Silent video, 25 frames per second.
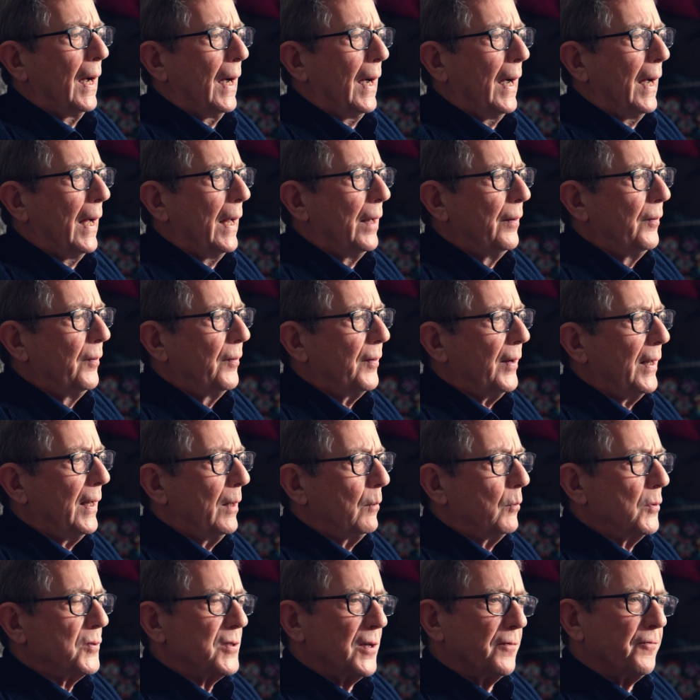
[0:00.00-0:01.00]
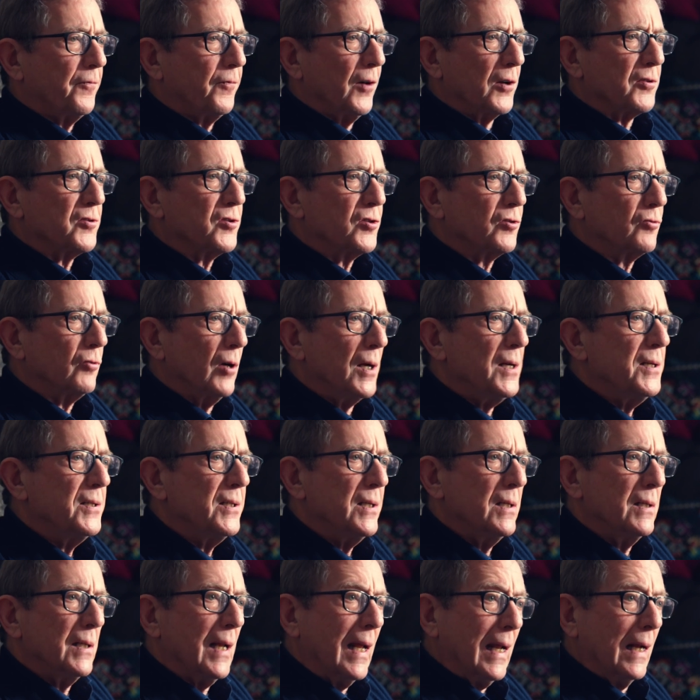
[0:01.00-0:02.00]
And it was a
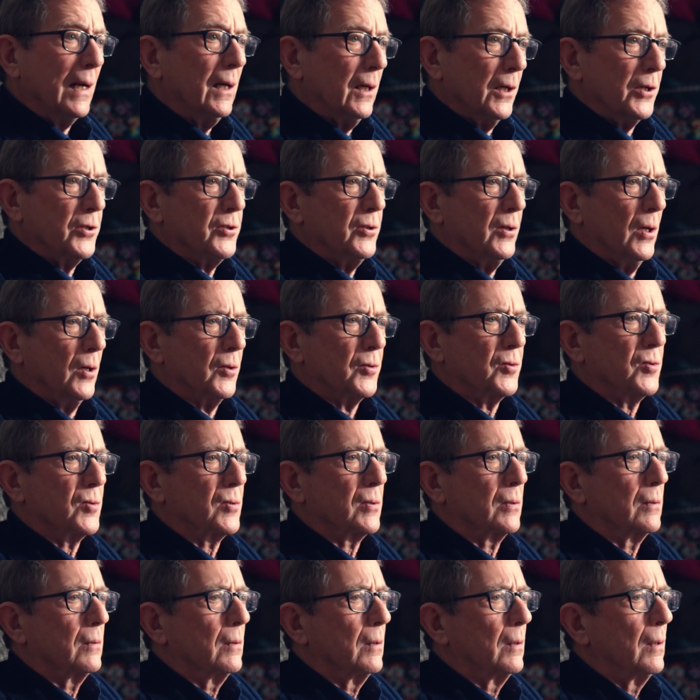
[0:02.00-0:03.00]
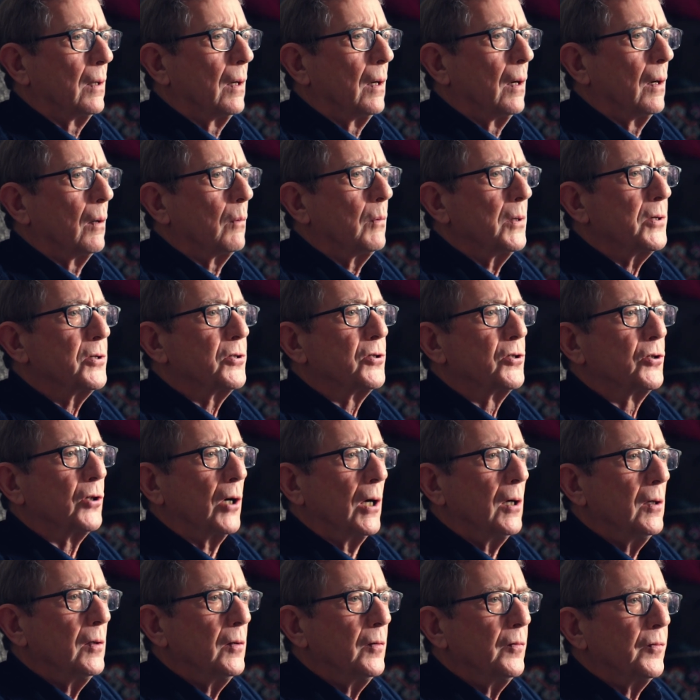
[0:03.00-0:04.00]
frustrated Englishness which
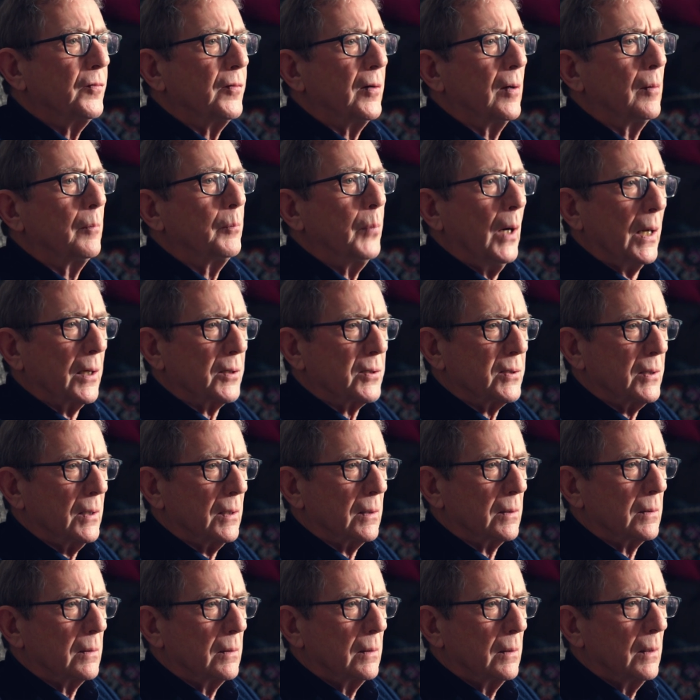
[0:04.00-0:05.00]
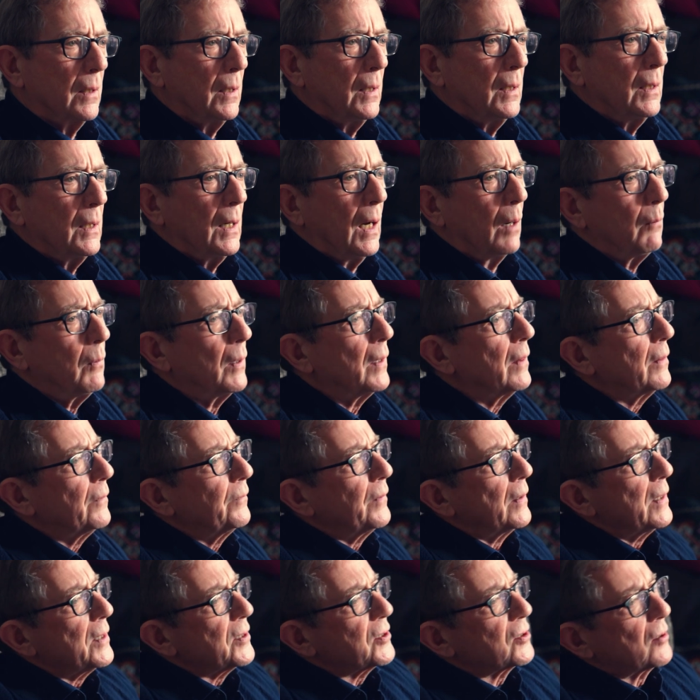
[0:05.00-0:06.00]
drove Brexit. And one of the
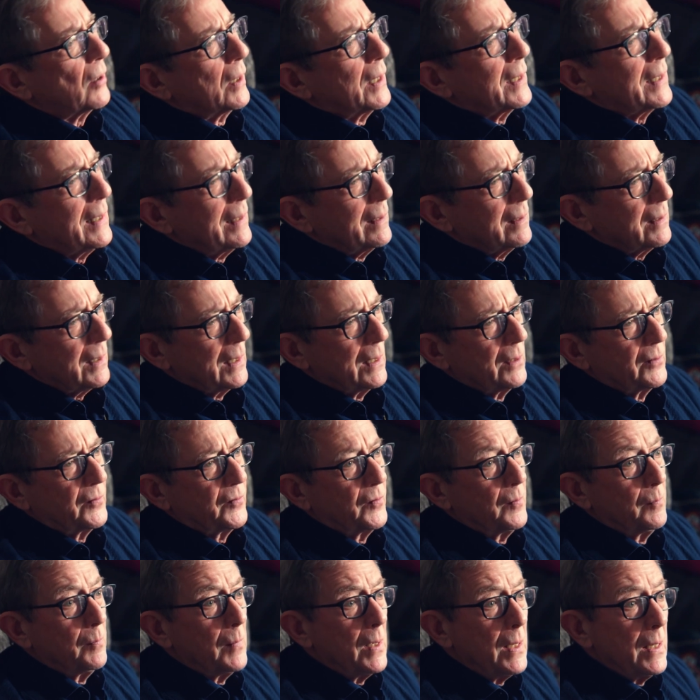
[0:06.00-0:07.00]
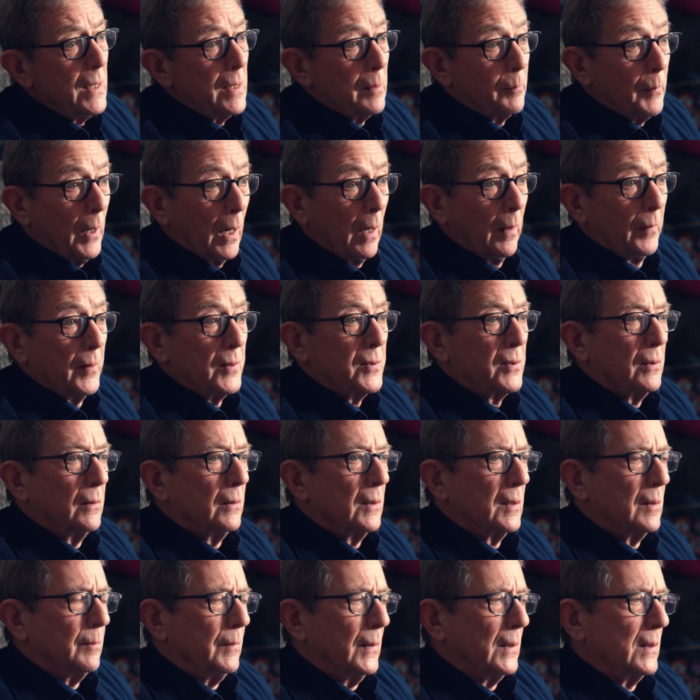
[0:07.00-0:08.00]
very striking things for me about this
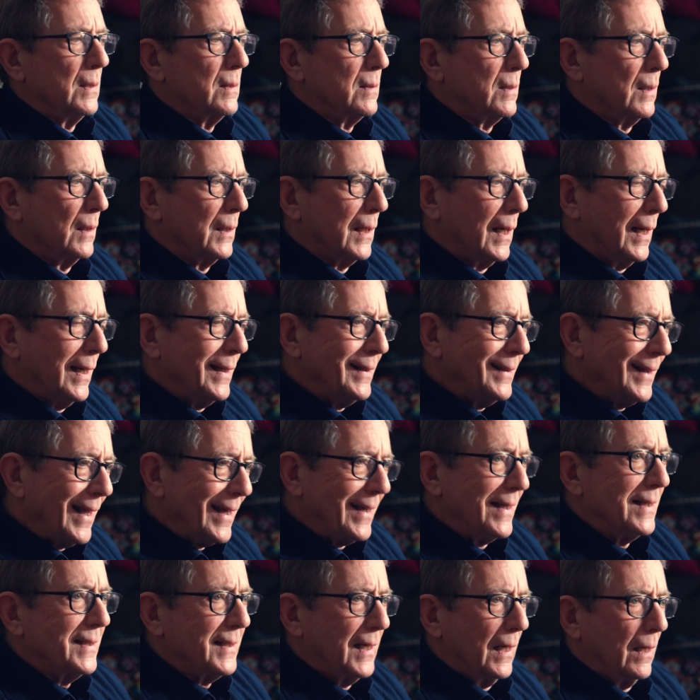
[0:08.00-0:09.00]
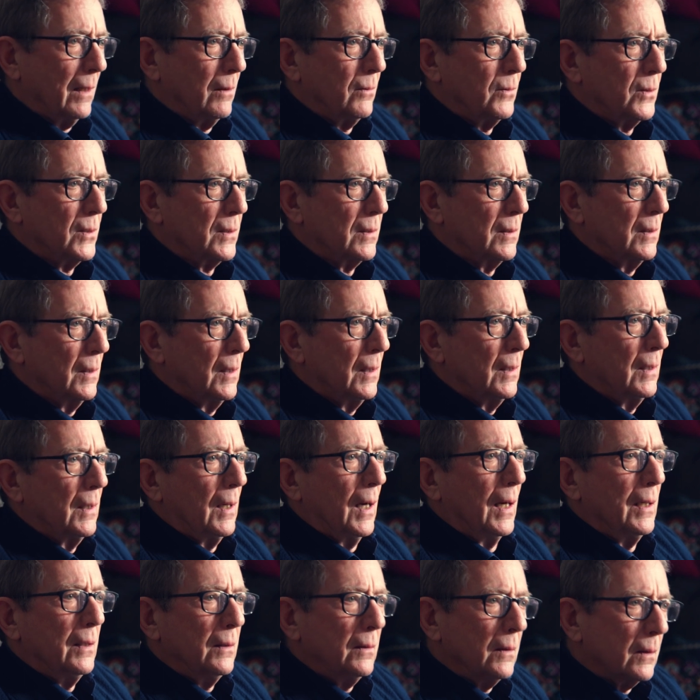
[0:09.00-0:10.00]
argument is that I lay it out,
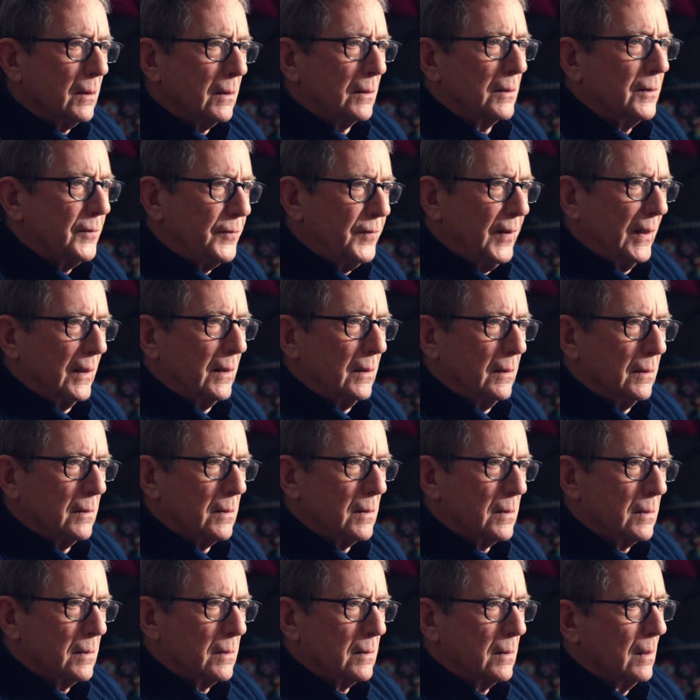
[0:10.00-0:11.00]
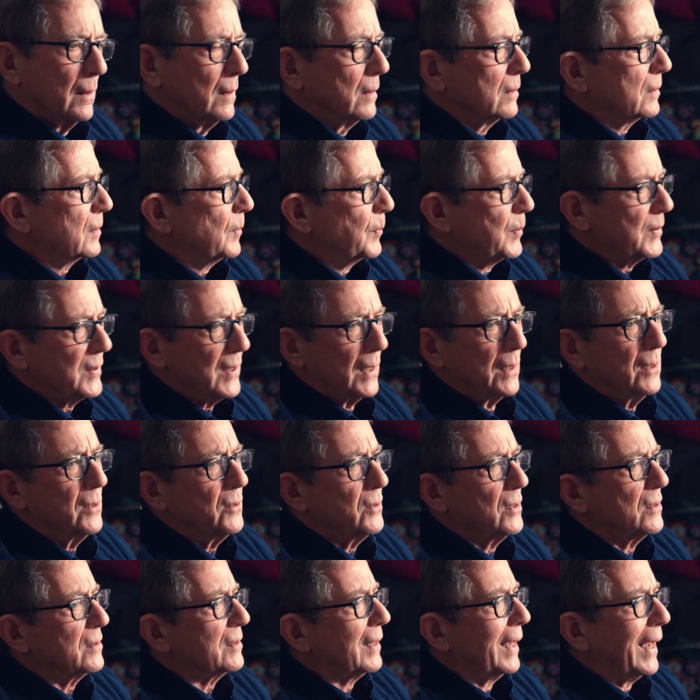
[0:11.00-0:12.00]
I look at the figures, the
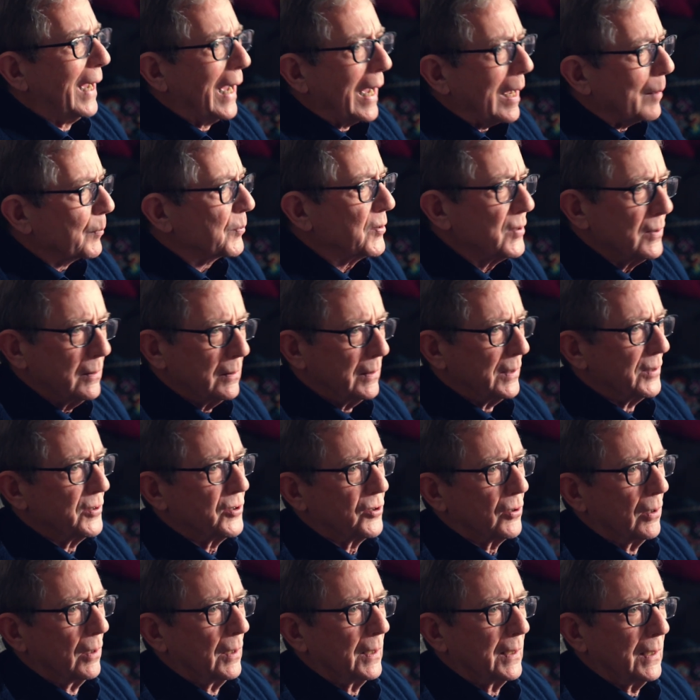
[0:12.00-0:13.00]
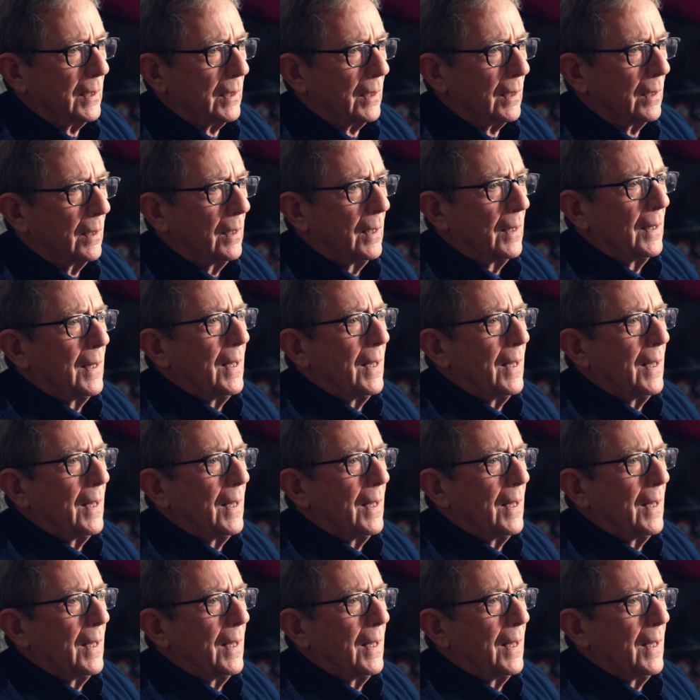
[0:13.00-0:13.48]
percentages are absolutely striking.